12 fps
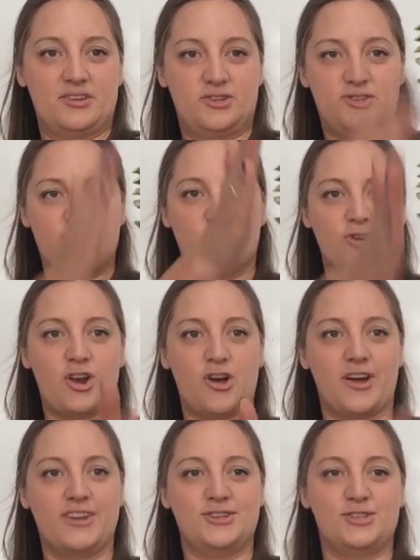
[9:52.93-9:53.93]
strong
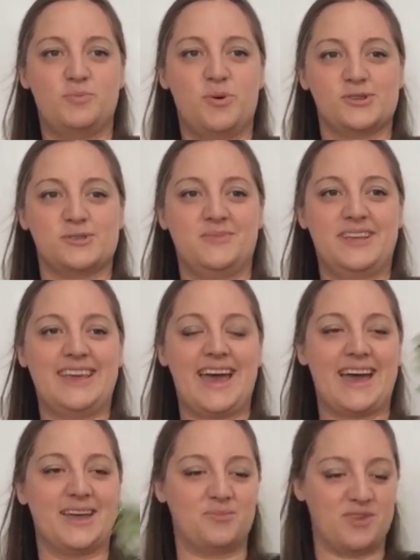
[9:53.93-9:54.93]
line as you possibly
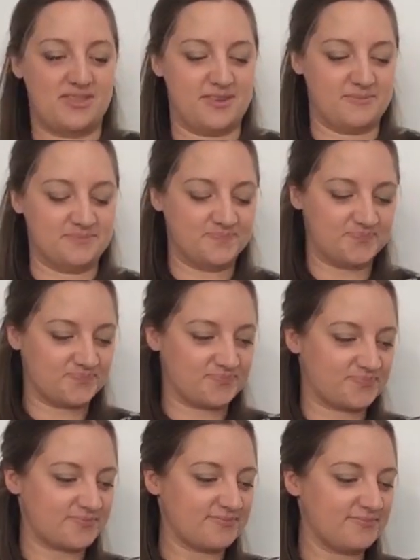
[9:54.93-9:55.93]
can with them.
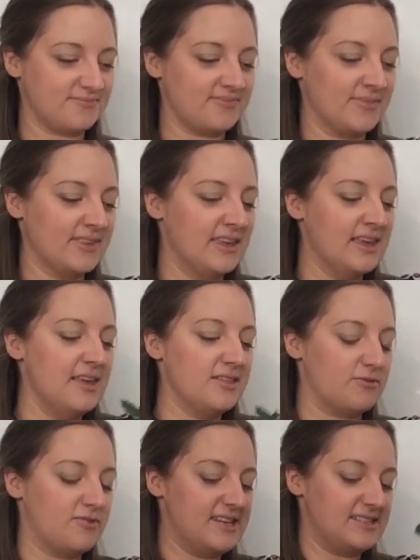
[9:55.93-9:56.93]

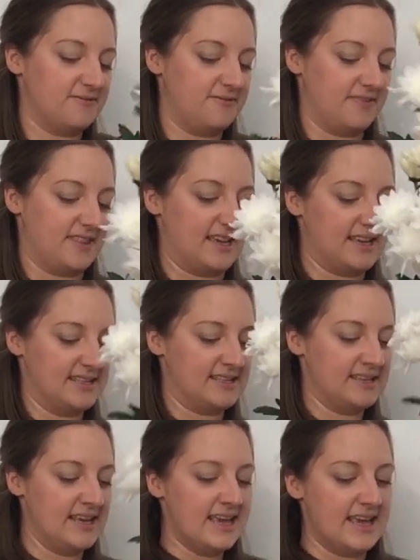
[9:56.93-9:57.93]
The reason for
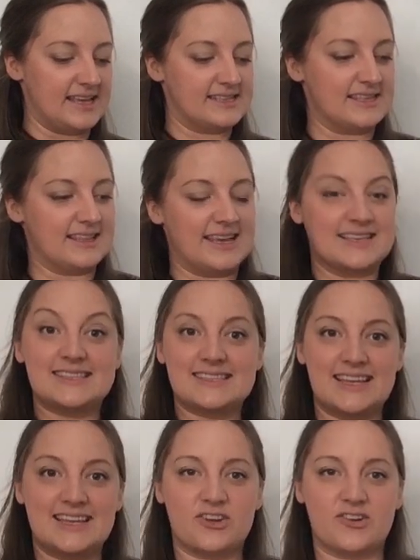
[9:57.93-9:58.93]
this is that they
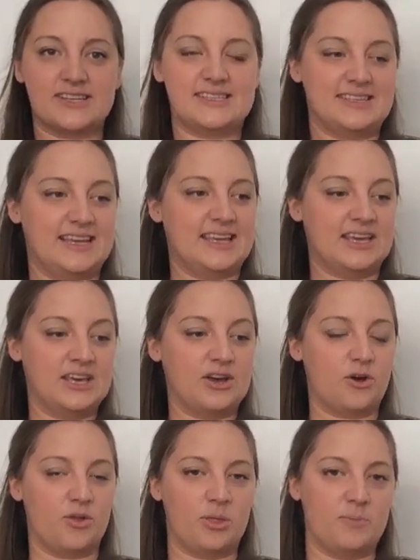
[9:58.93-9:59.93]
sit nicely
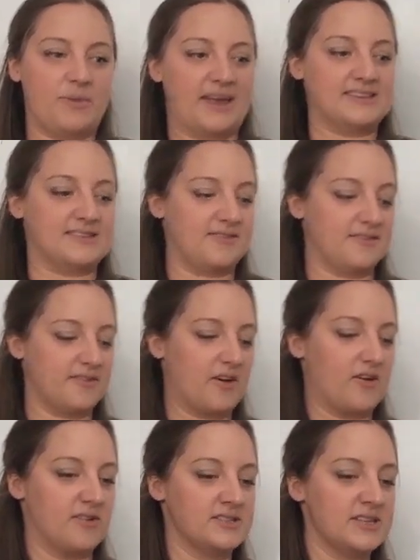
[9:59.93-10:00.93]
on the base of the
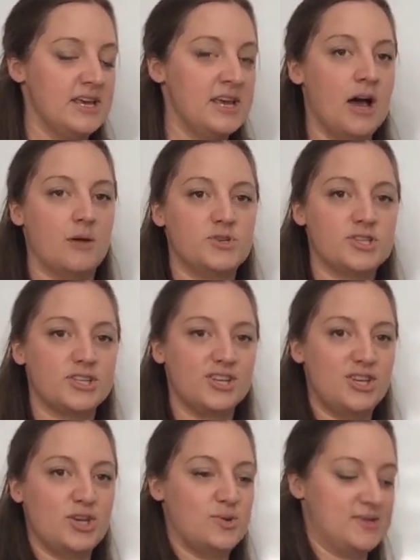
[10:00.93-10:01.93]
vase. I'm just
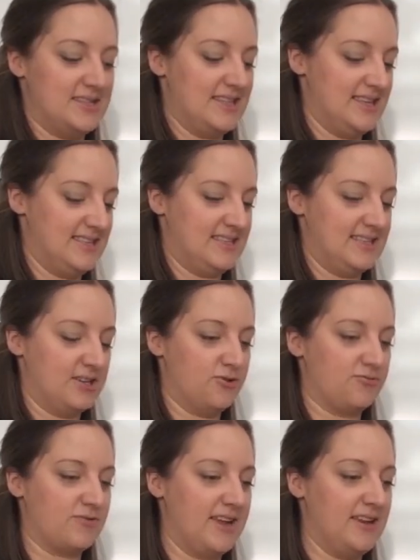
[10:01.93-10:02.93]
going to use this
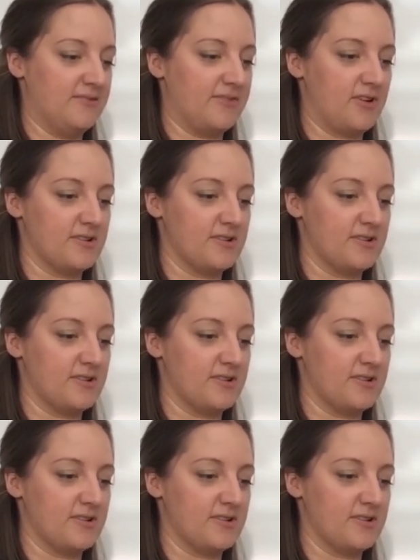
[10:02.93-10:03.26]
green